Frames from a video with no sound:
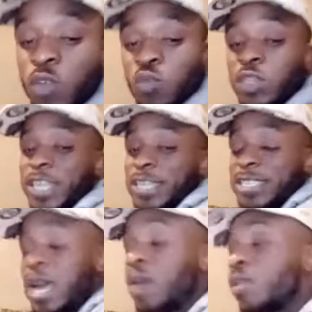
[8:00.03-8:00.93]
We just
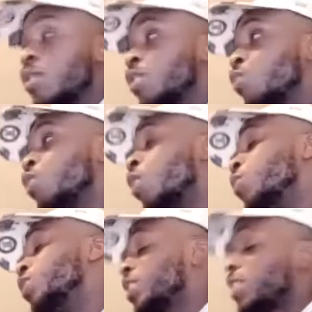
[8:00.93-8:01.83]
saw
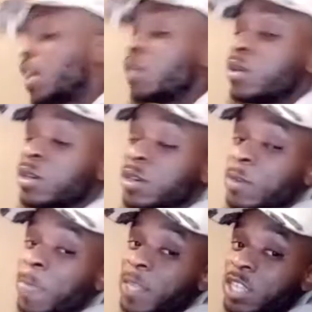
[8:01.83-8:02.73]

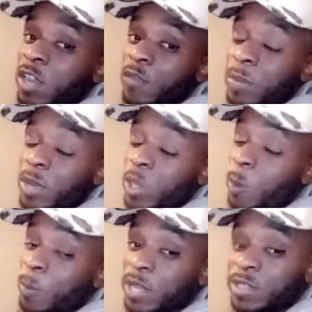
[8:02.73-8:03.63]
Teofimo
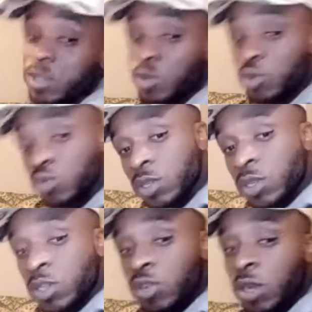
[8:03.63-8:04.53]
Lopez lose,
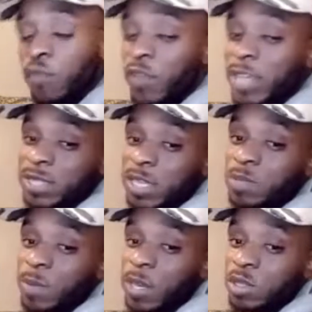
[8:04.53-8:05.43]
facing his
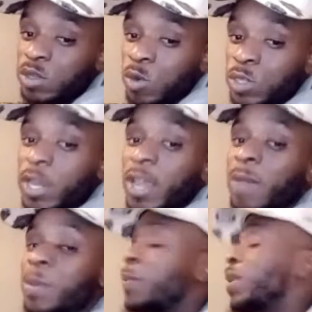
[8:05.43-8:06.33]
mandatories.
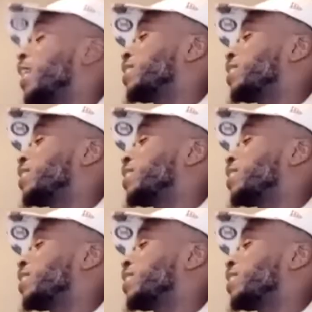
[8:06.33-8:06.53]
People like